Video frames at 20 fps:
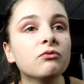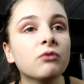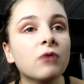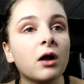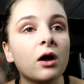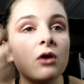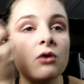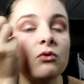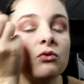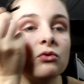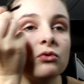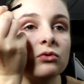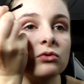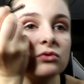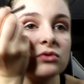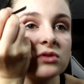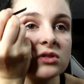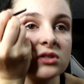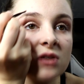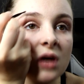like
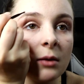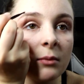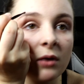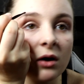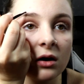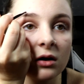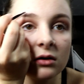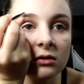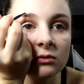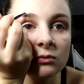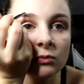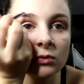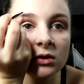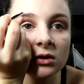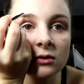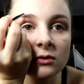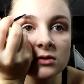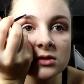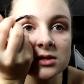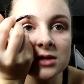all summer
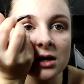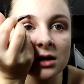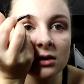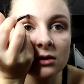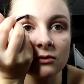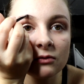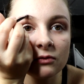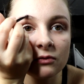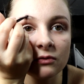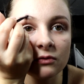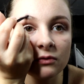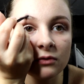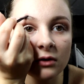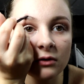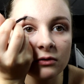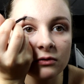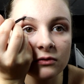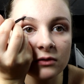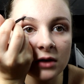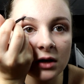when I was like
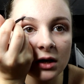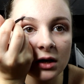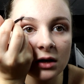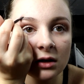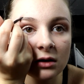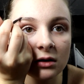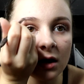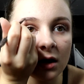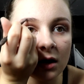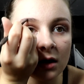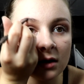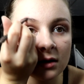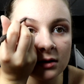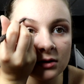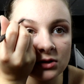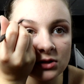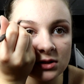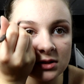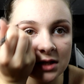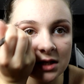15,
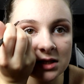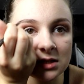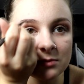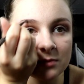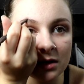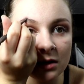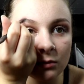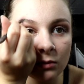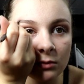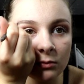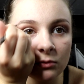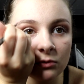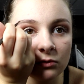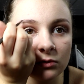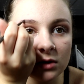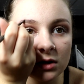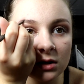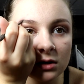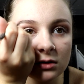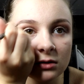and she said to me one
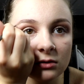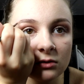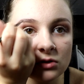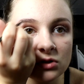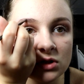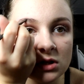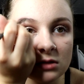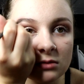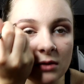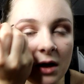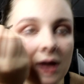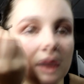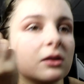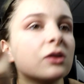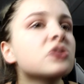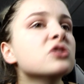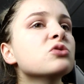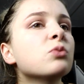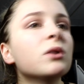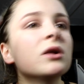morning, because she had
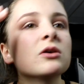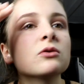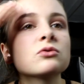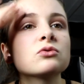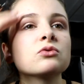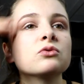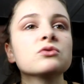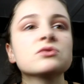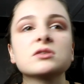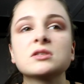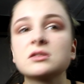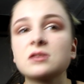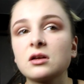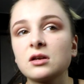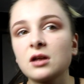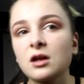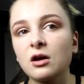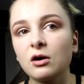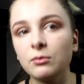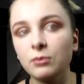like 20 odd horses
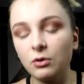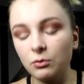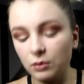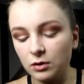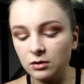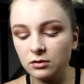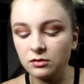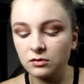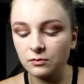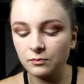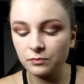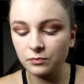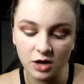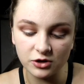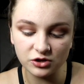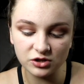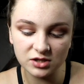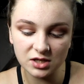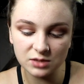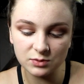that I'd help her with,
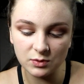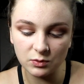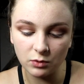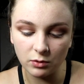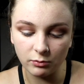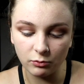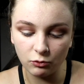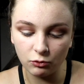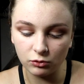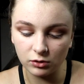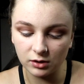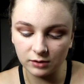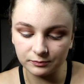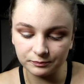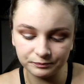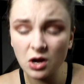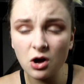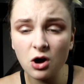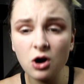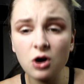and she said to me one
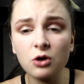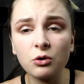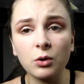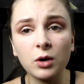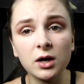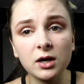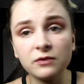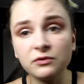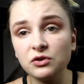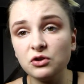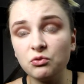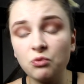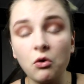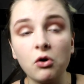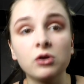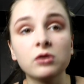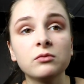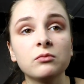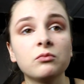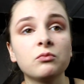morning, oh, if you
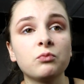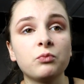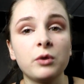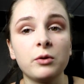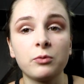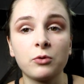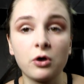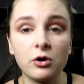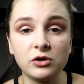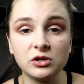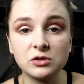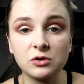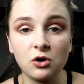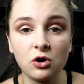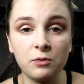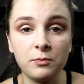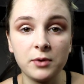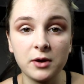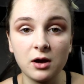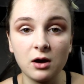want, we're going to
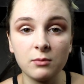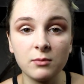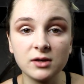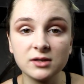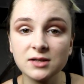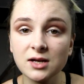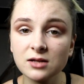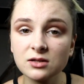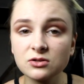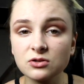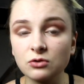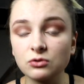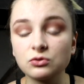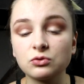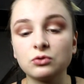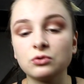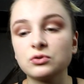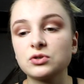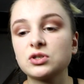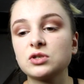go pick up my dad's old
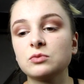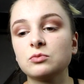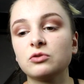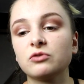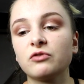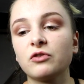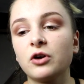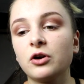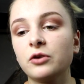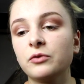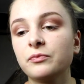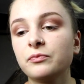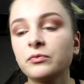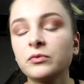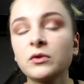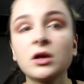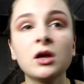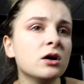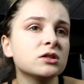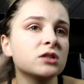horse tomorrow.
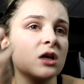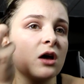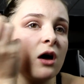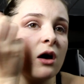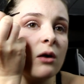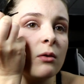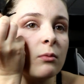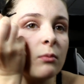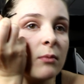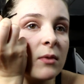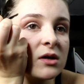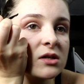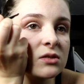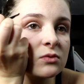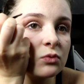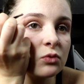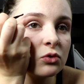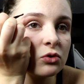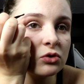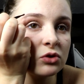So I
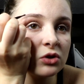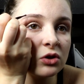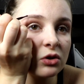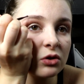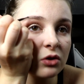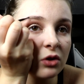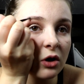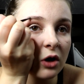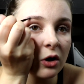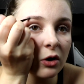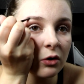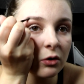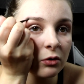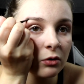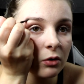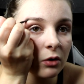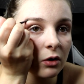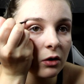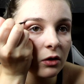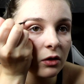must warn you
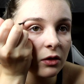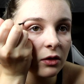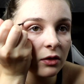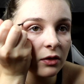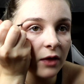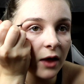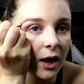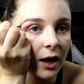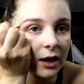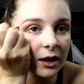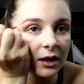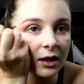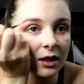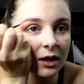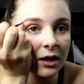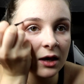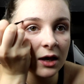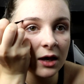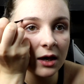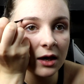though that he
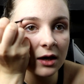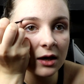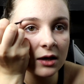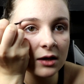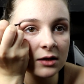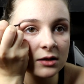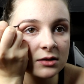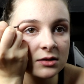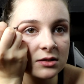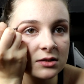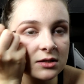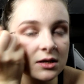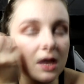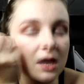kicks